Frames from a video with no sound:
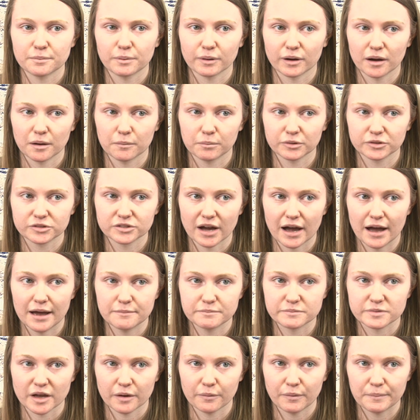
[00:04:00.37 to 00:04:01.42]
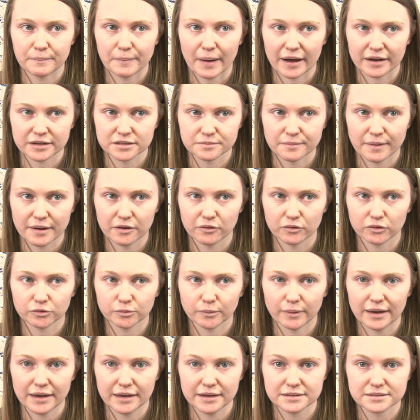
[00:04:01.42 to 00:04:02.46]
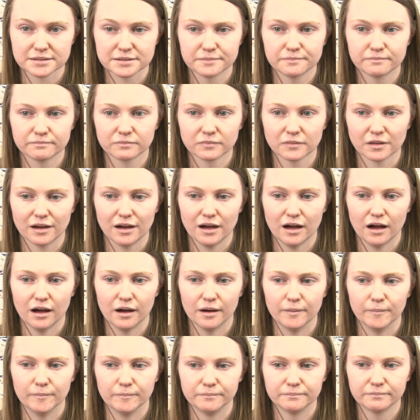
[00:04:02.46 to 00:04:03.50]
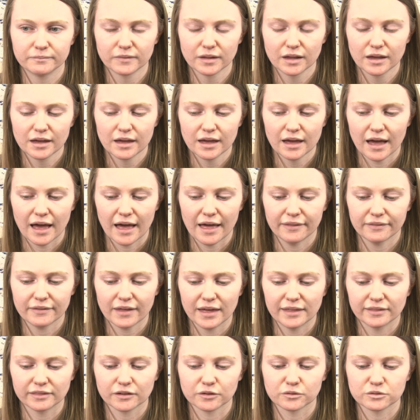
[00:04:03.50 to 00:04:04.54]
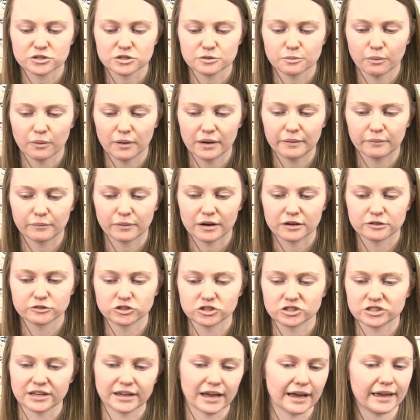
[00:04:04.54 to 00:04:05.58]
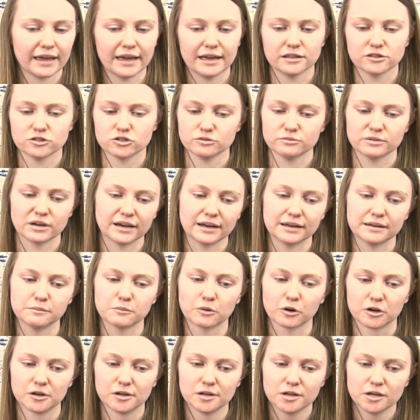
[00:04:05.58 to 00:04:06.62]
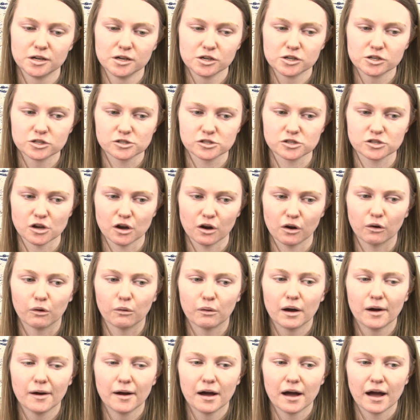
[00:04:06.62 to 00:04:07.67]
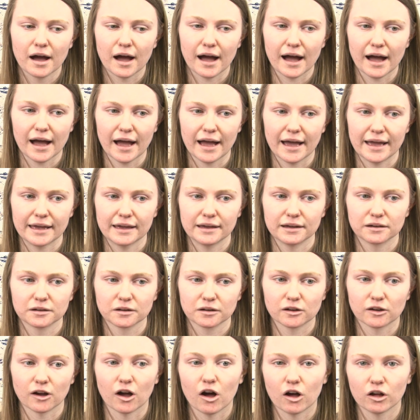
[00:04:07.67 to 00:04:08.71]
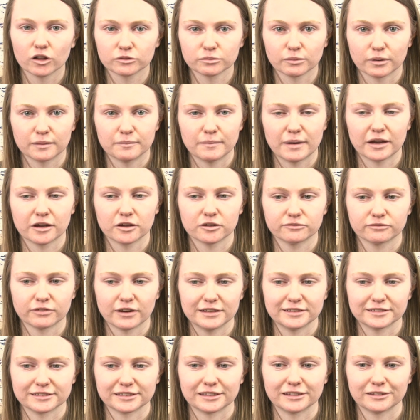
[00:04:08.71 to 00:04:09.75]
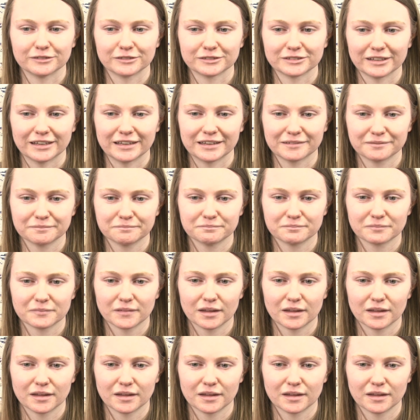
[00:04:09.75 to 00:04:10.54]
up a couple times. I went back to my old ways. And then there was a point where I was just like, I can't do it anymore. So I called one of my good friends, and I was like,